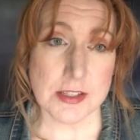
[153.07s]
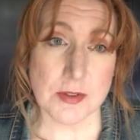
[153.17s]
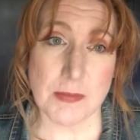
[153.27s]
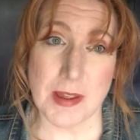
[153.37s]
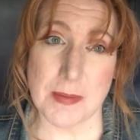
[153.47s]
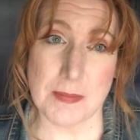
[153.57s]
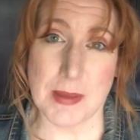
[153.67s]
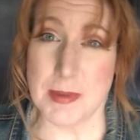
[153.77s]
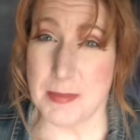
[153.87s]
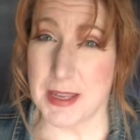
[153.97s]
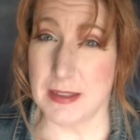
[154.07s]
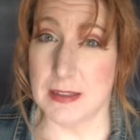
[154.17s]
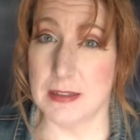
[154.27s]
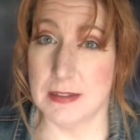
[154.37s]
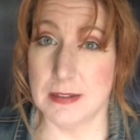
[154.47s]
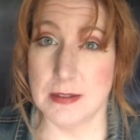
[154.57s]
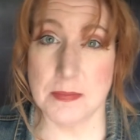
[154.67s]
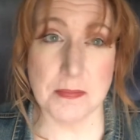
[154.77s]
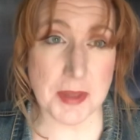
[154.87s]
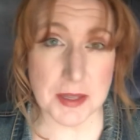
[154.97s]
So I might, maybe I'll make
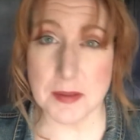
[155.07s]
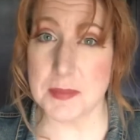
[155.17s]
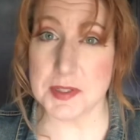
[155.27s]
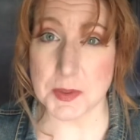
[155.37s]
bibs